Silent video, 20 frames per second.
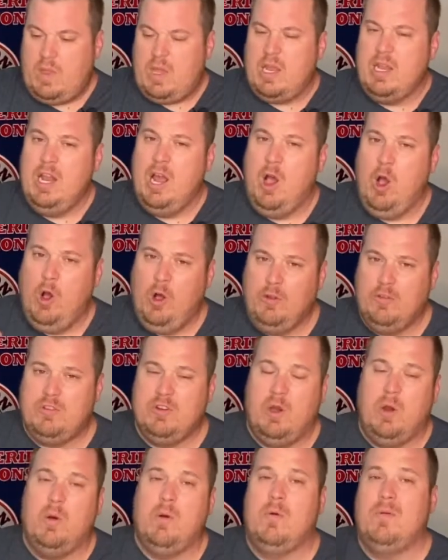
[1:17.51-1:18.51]
Now,
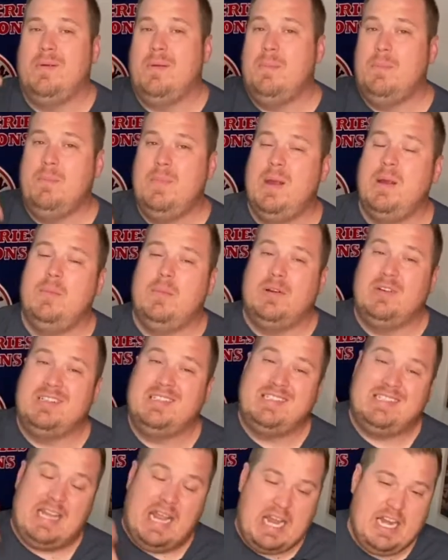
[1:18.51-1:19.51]
also remember,
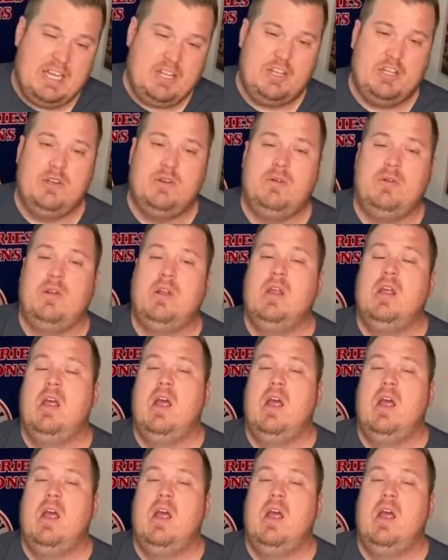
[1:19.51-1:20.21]
stay tuned.